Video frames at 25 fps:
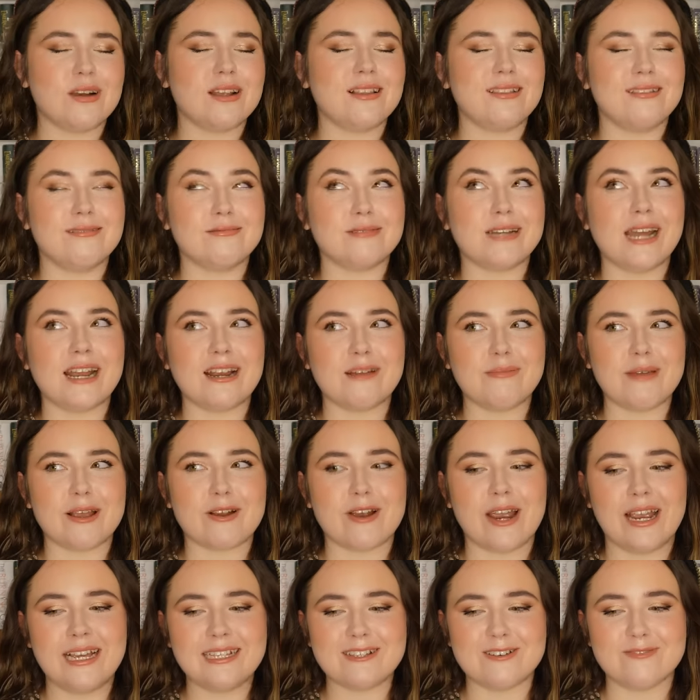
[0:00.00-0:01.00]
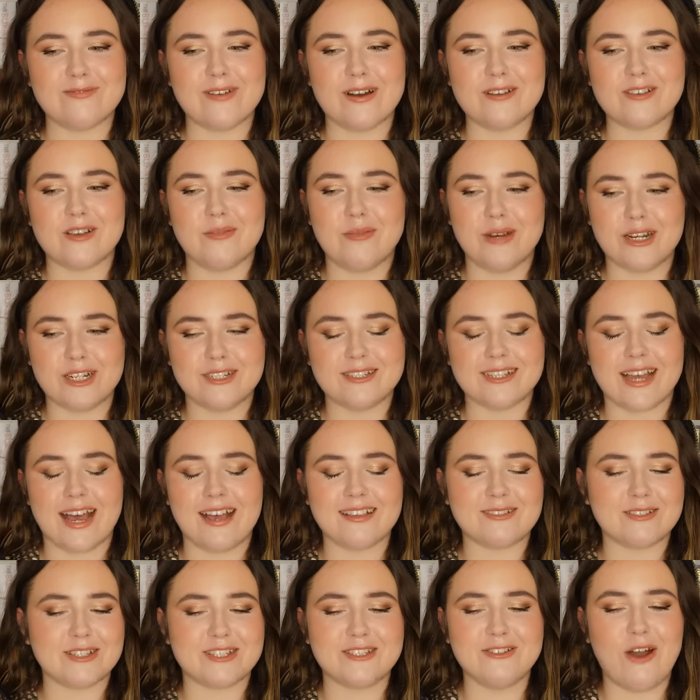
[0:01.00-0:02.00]
We're, we're getting a bit crazy with five star predictions,
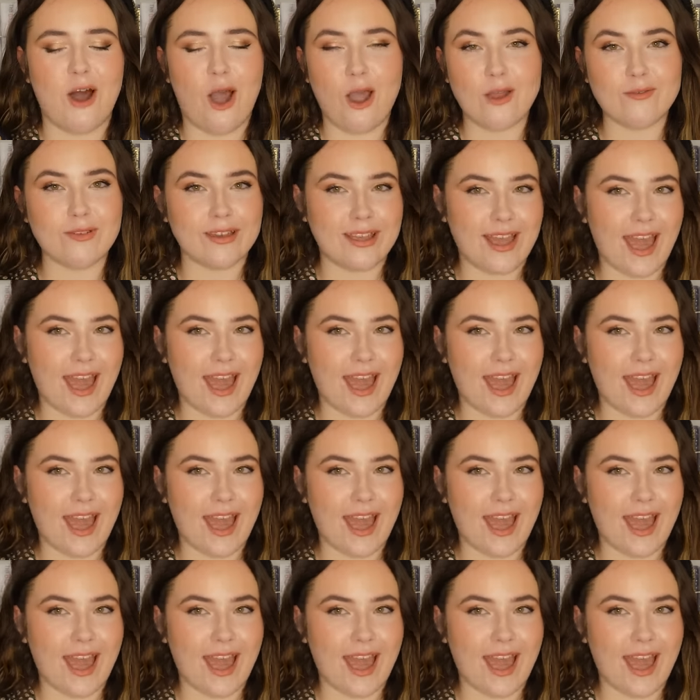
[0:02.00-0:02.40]
guys. It's not over